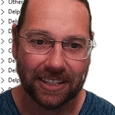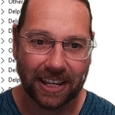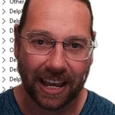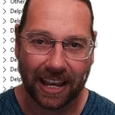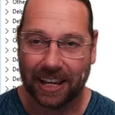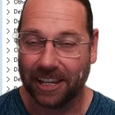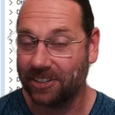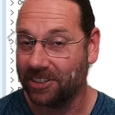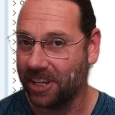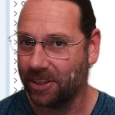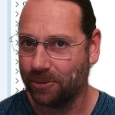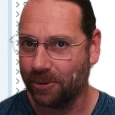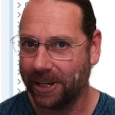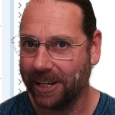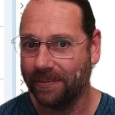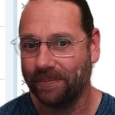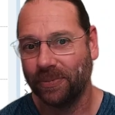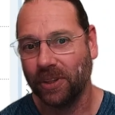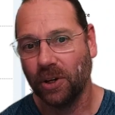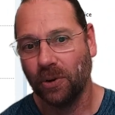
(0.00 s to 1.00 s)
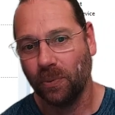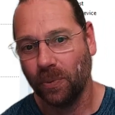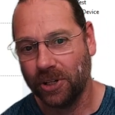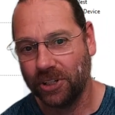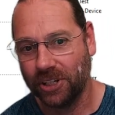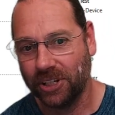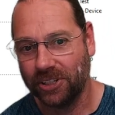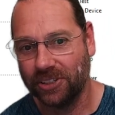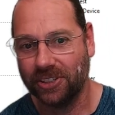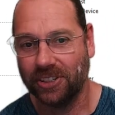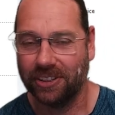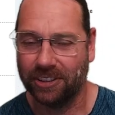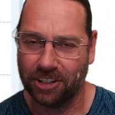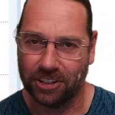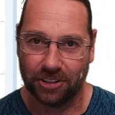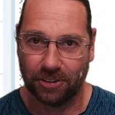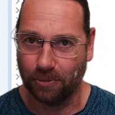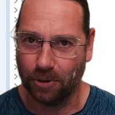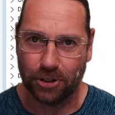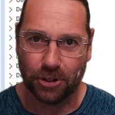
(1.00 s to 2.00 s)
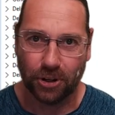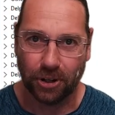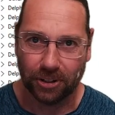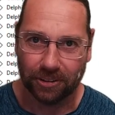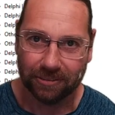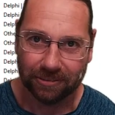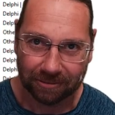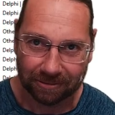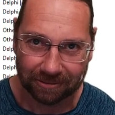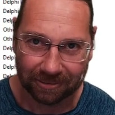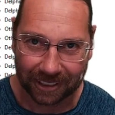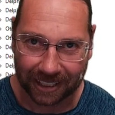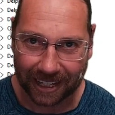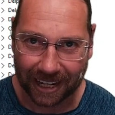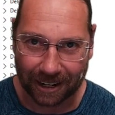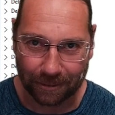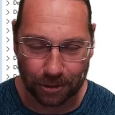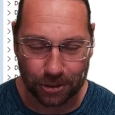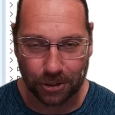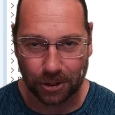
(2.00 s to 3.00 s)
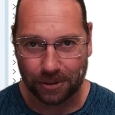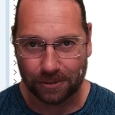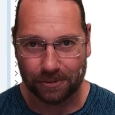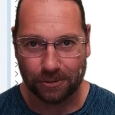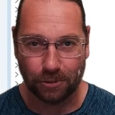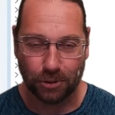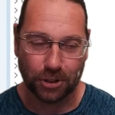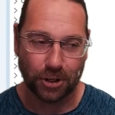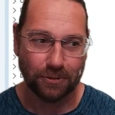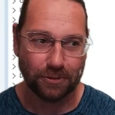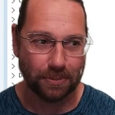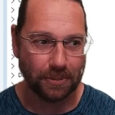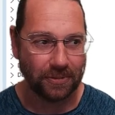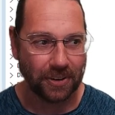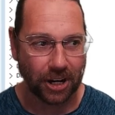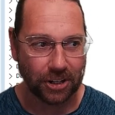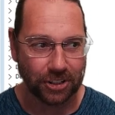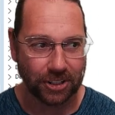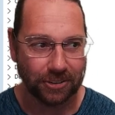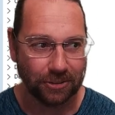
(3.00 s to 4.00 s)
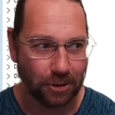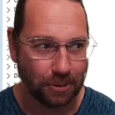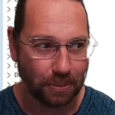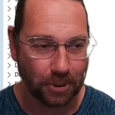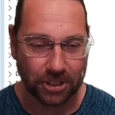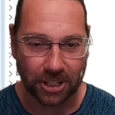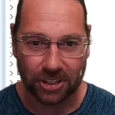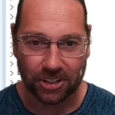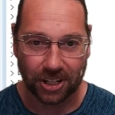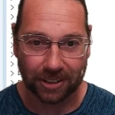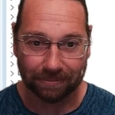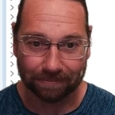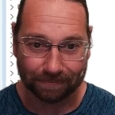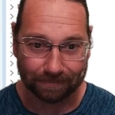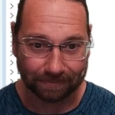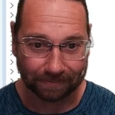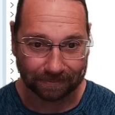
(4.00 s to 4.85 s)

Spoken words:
C3, which is just the return from a function or procedure.